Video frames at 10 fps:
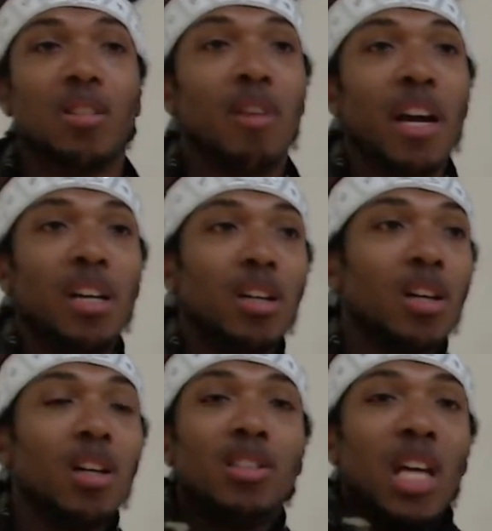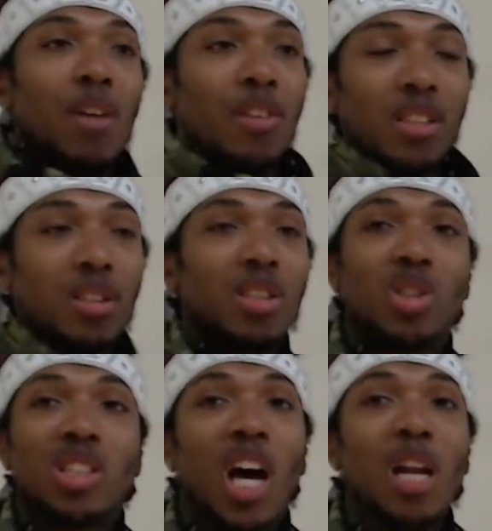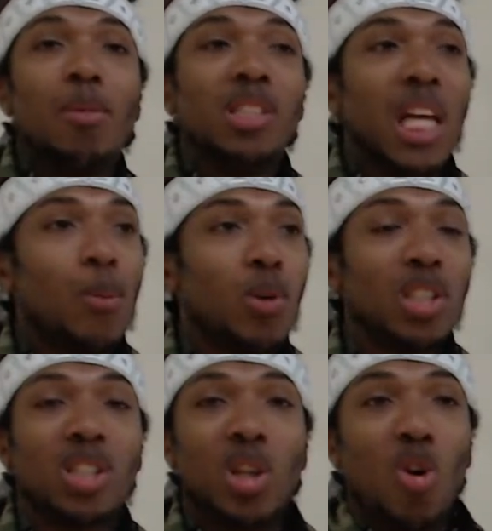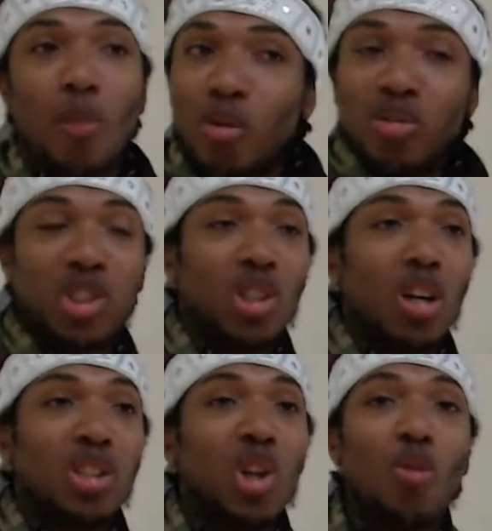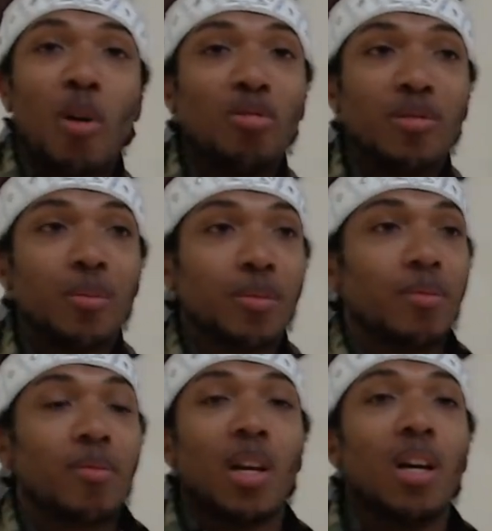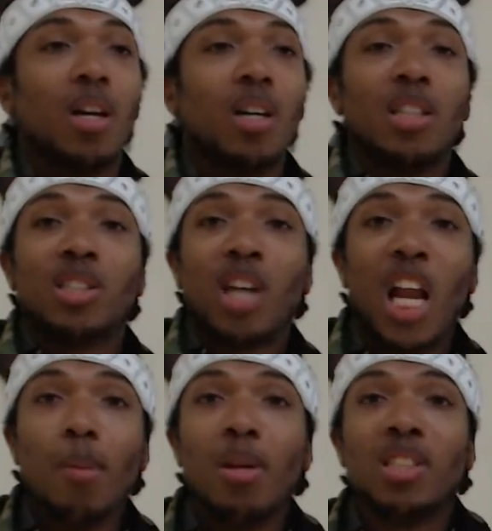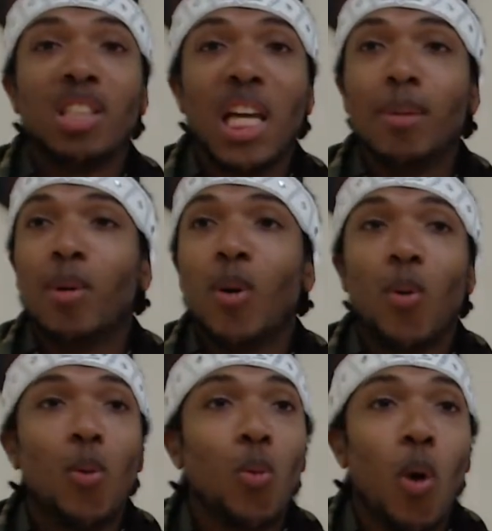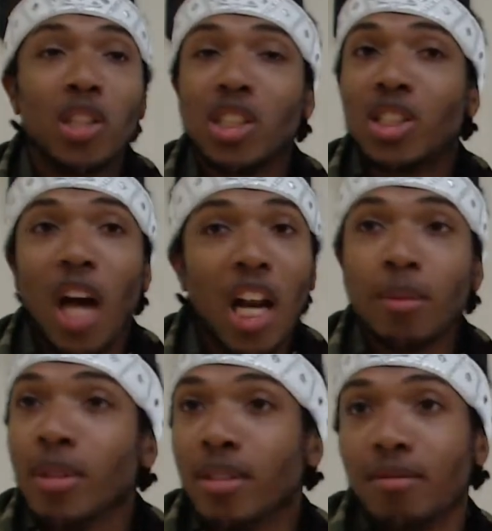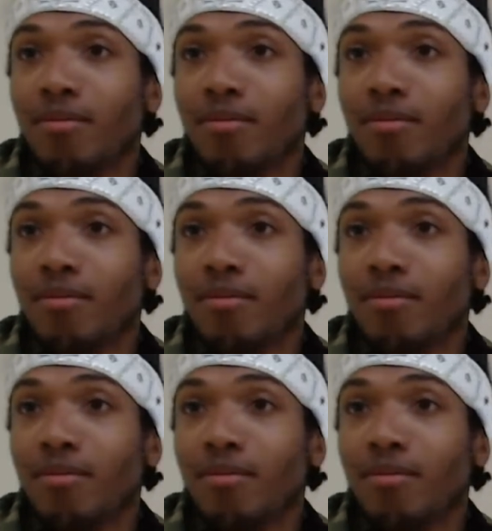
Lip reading: Right? Solomon's name wasn't Shlomo. Solomon's name wasn't Solomon.